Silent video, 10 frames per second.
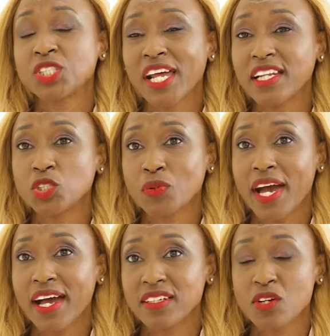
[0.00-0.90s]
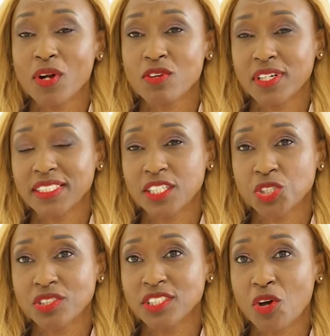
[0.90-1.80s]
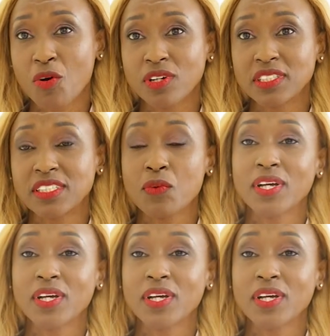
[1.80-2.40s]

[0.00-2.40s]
a challenge we had in one of our sessions called the